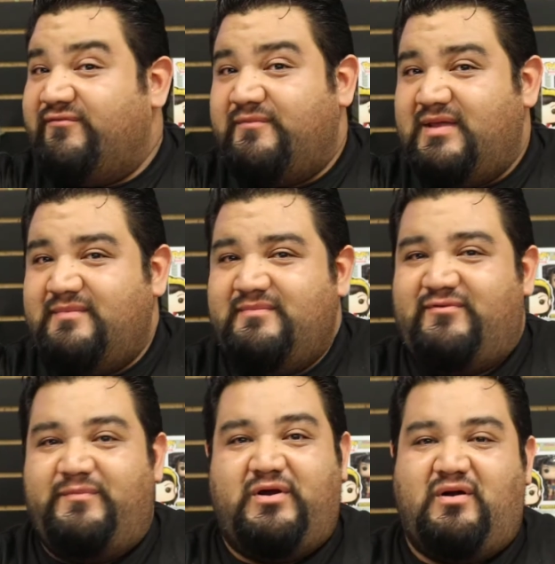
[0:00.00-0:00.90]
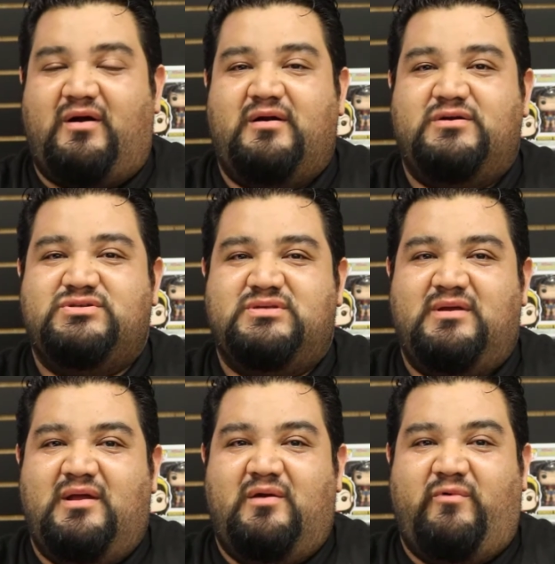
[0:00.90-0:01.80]
from them, from their cars.
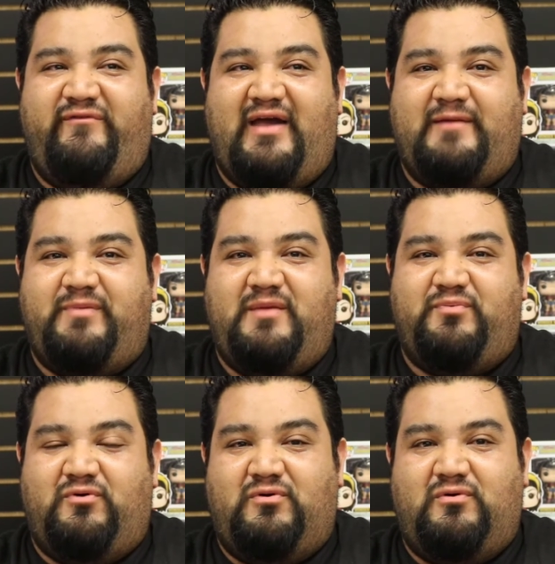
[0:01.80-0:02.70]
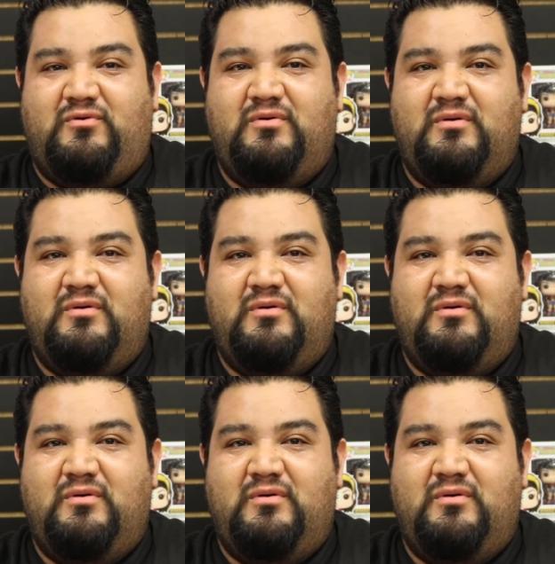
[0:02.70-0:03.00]
We've had people